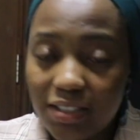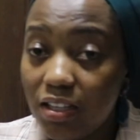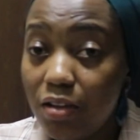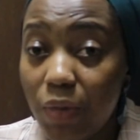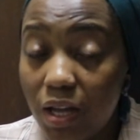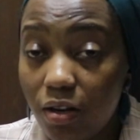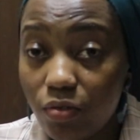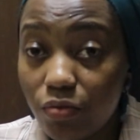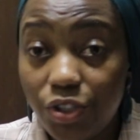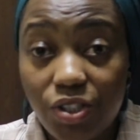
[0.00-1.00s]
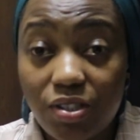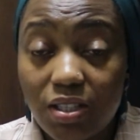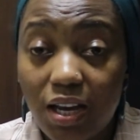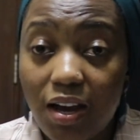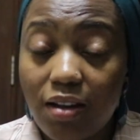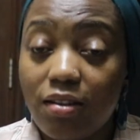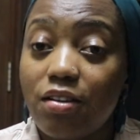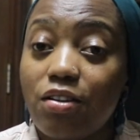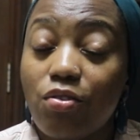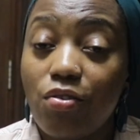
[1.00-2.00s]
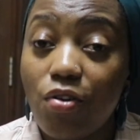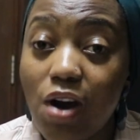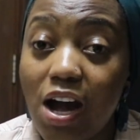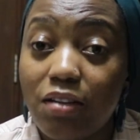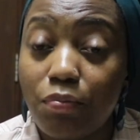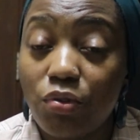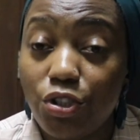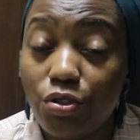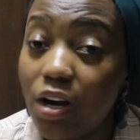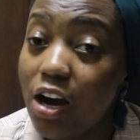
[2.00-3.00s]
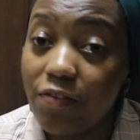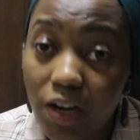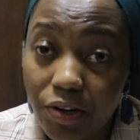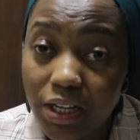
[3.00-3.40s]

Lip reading: that email which is there. Go and put your cover